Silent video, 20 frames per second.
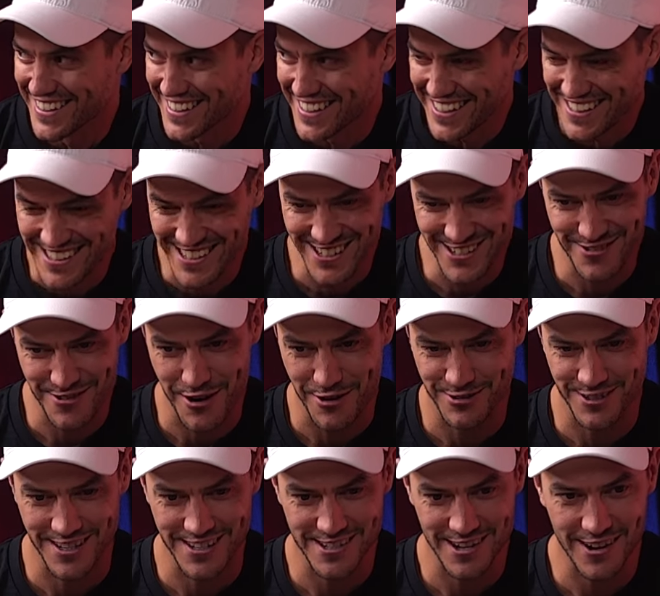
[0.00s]
he just
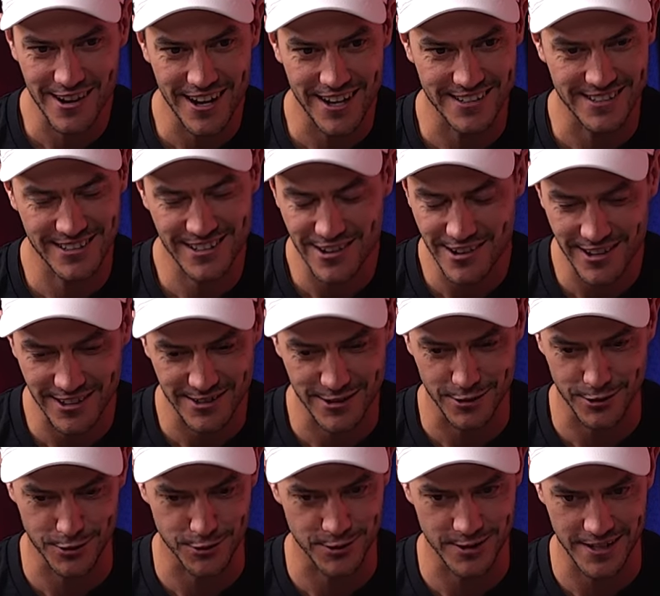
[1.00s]
rolls his eyes. God, you're
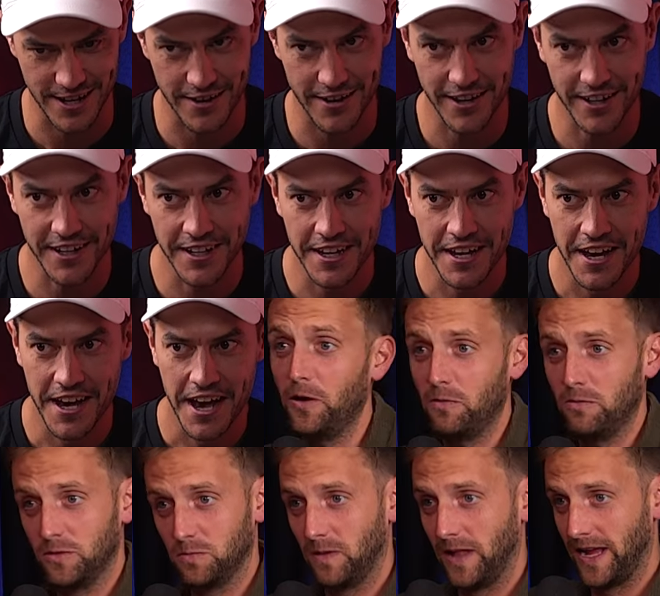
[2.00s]
good, Derek.
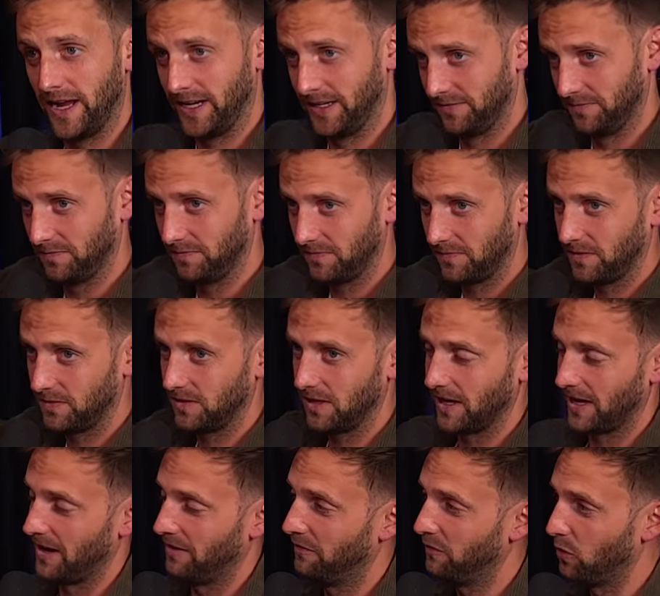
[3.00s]
Derek was playing
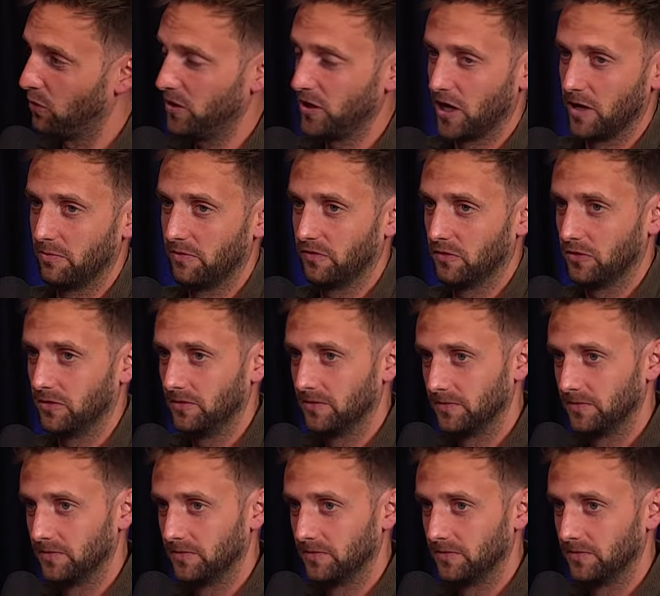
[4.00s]
uh, Fortnite before.